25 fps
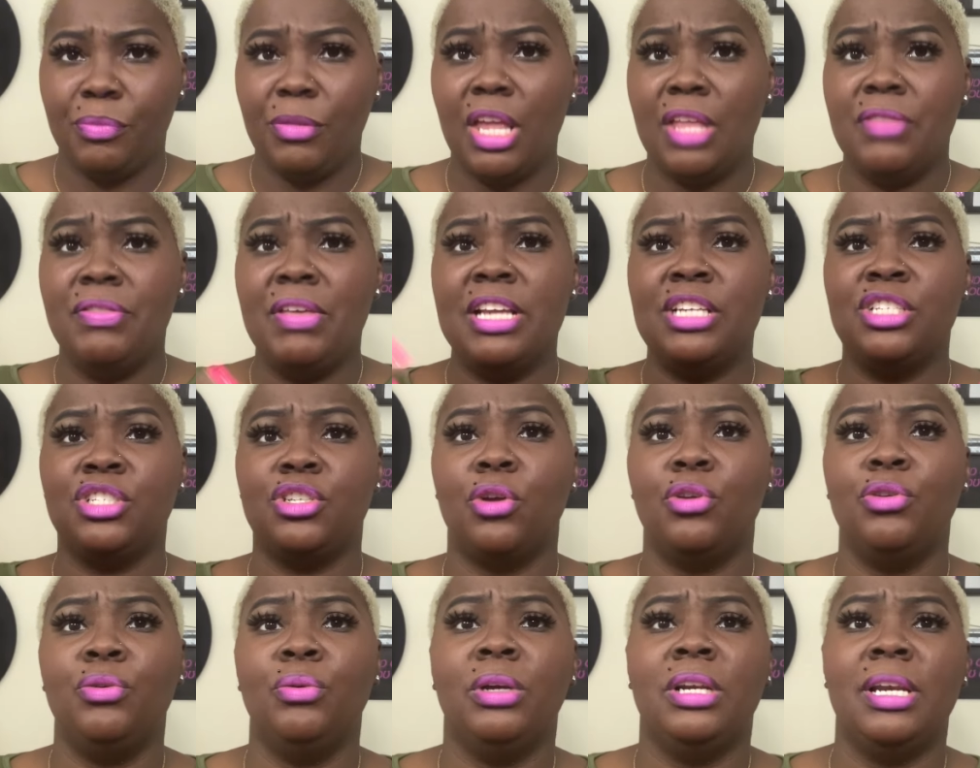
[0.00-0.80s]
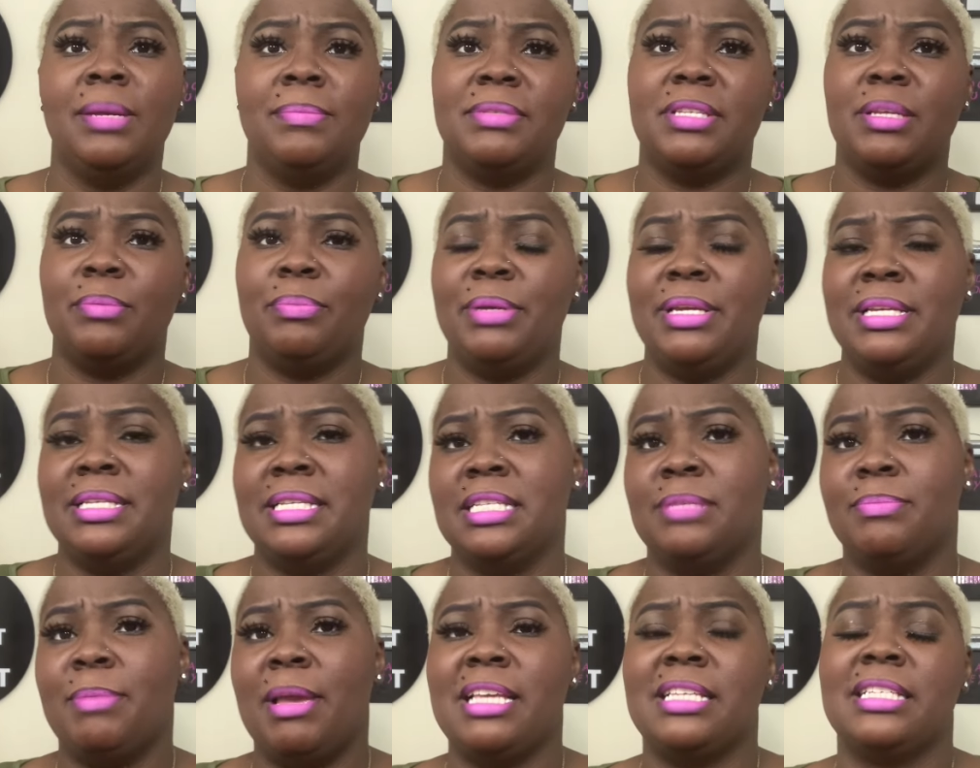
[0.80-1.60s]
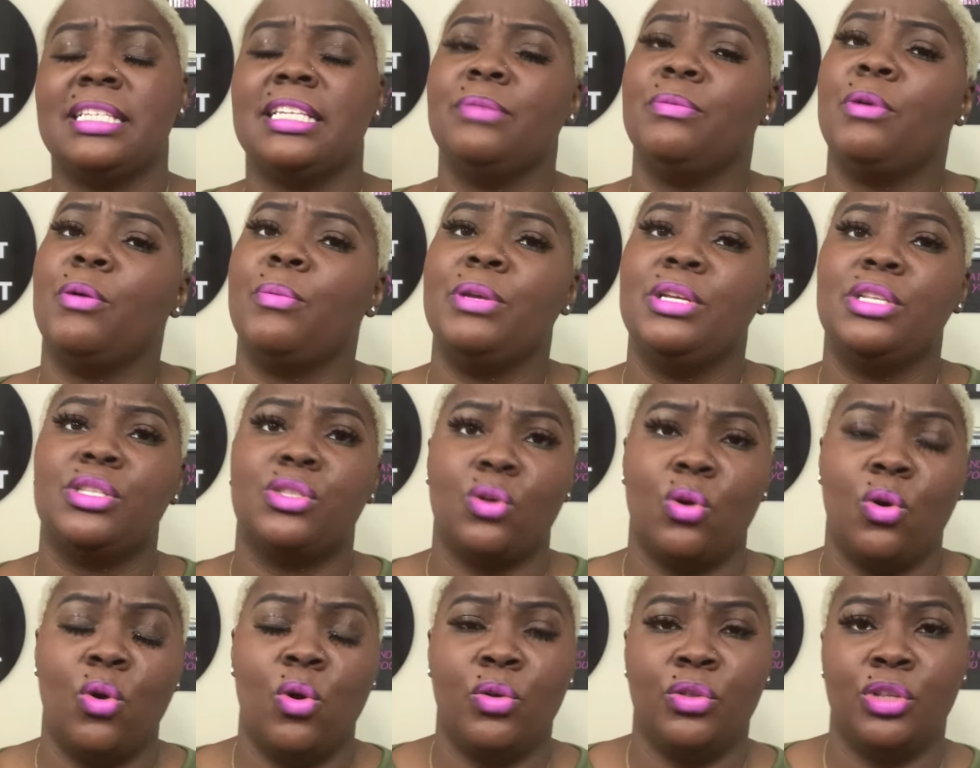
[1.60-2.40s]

they show you glimpses and pieces, basically what we saw